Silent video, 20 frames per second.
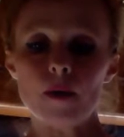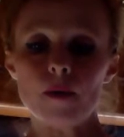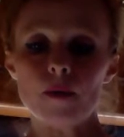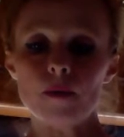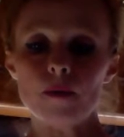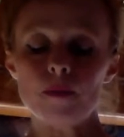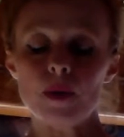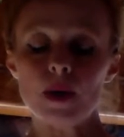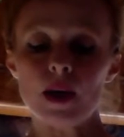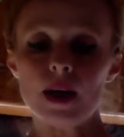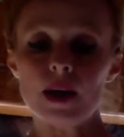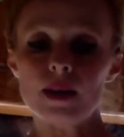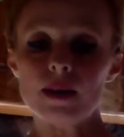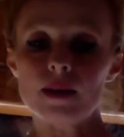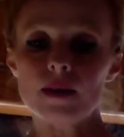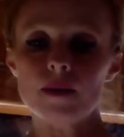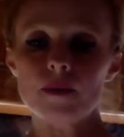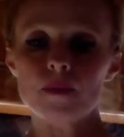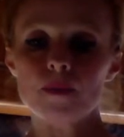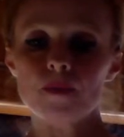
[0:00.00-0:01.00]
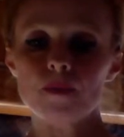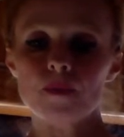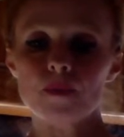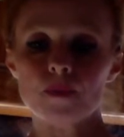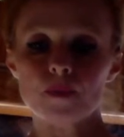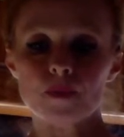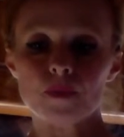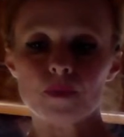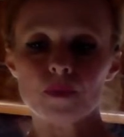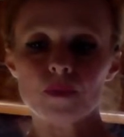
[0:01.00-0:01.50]
But
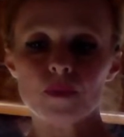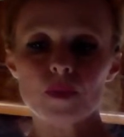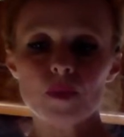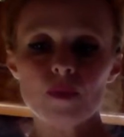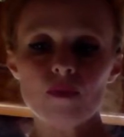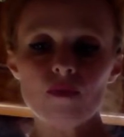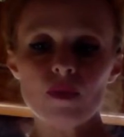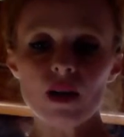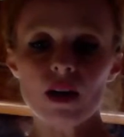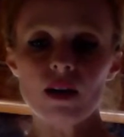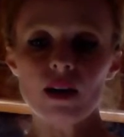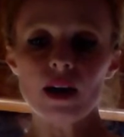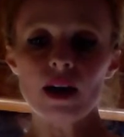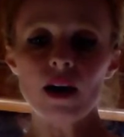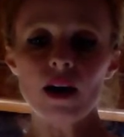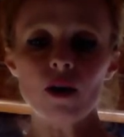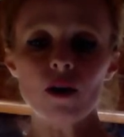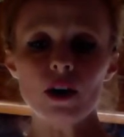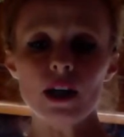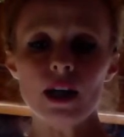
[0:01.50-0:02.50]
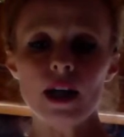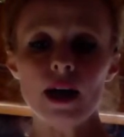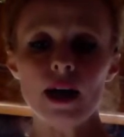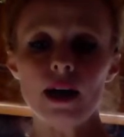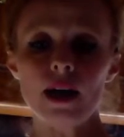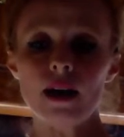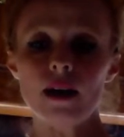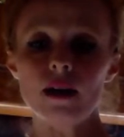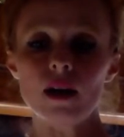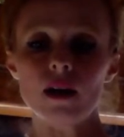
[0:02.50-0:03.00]
they already
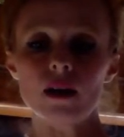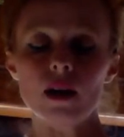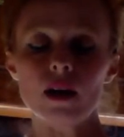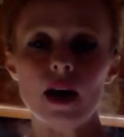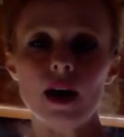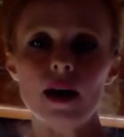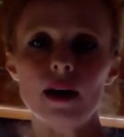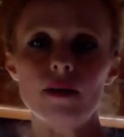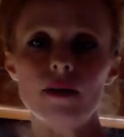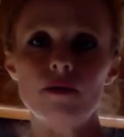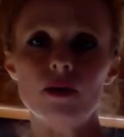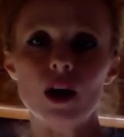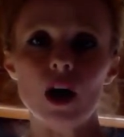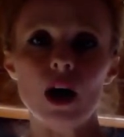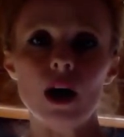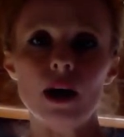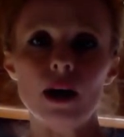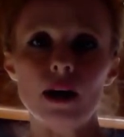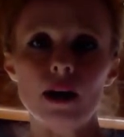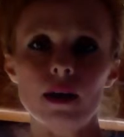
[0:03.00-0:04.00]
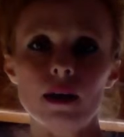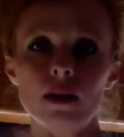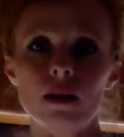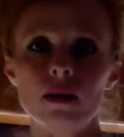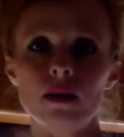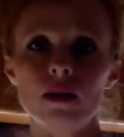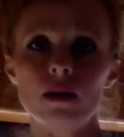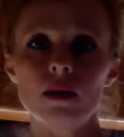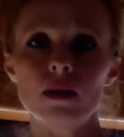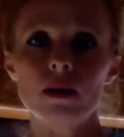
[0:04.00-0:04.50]
had a live line
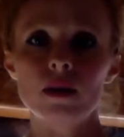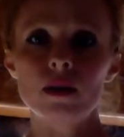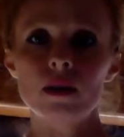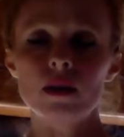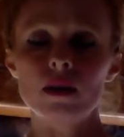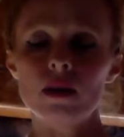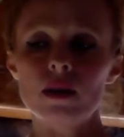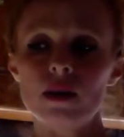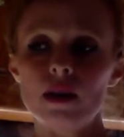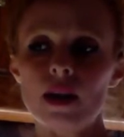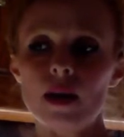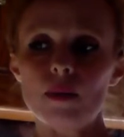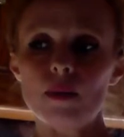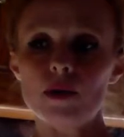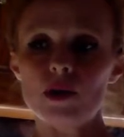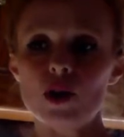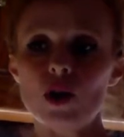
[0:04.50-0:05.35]
that was